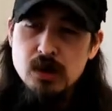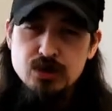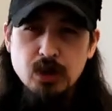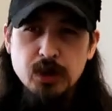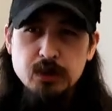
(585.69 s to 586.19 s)
There
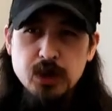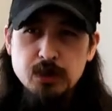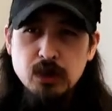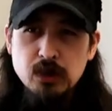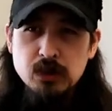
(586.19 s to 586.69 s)
are so many
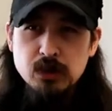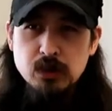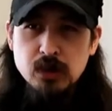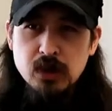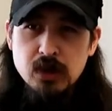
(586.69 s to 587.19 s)
people
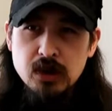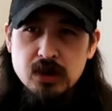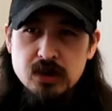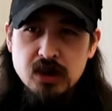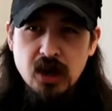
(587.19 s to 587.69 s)
who
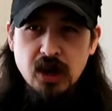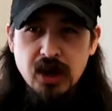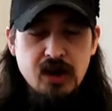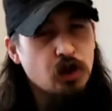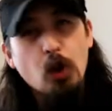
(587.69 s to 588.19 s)

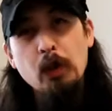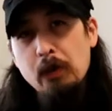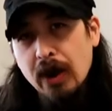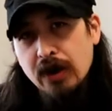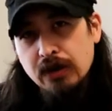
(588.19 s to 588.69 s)
cannot have an
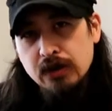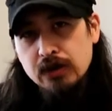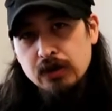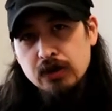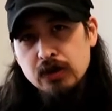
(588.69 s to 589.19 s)
open mind
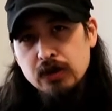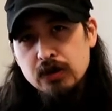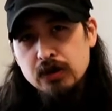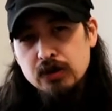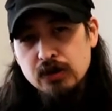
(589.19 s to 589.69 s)

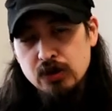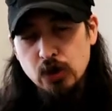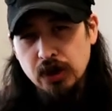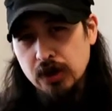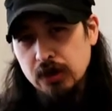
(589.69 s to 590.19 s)
to
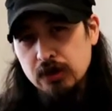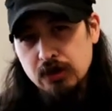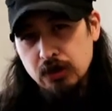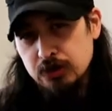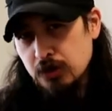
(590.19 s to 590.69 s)
doing it,
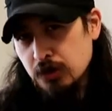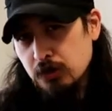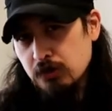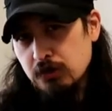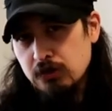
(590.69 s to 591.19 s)
you know,
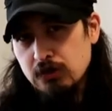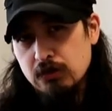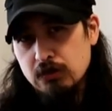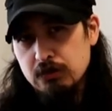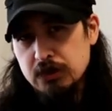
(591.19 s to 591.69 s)
to
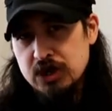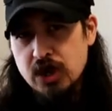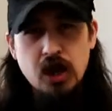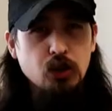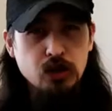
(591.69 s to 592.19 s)
be
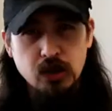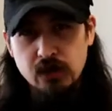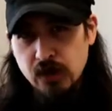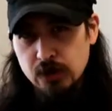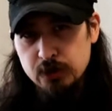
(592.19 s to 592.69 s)
tolerant
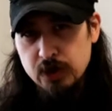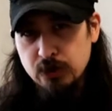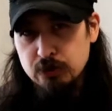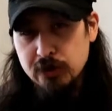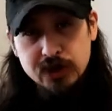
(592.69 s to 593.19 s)
of other
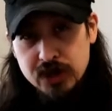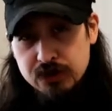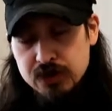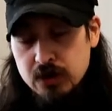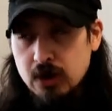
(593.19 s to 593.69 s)
people's
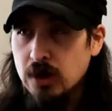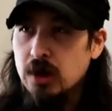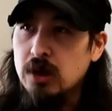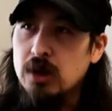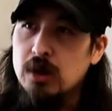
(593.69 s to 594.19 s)
beliefs.
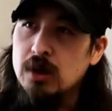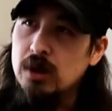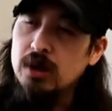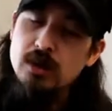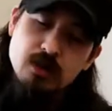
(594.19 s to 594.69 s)

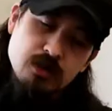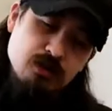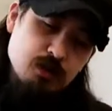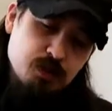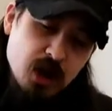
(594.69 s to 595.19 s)
And
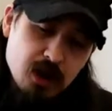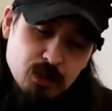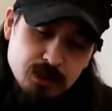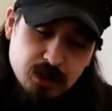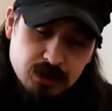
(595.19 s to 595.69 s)
it's the
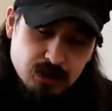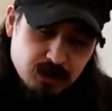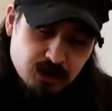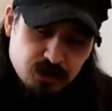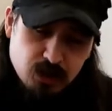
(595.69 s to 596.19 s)
problem with, because
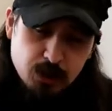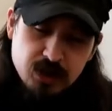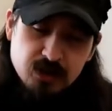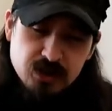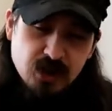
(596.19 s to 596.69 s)
there's so
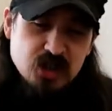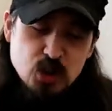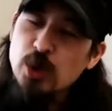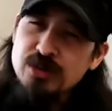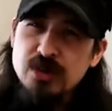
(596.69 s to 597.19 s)
many of these
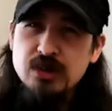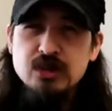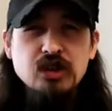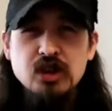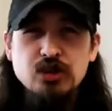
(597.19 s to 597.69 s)
like
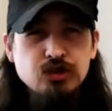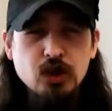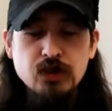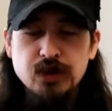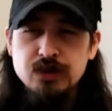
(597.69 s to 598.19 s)
Christians and
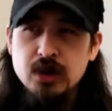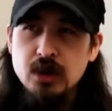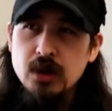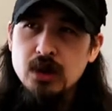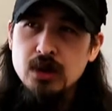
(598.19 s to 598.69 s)
conservatives
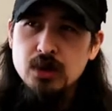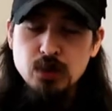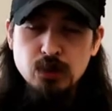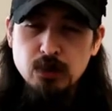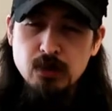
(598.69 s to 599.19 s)

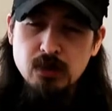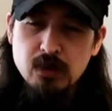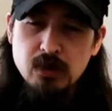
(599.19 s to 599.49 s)
who,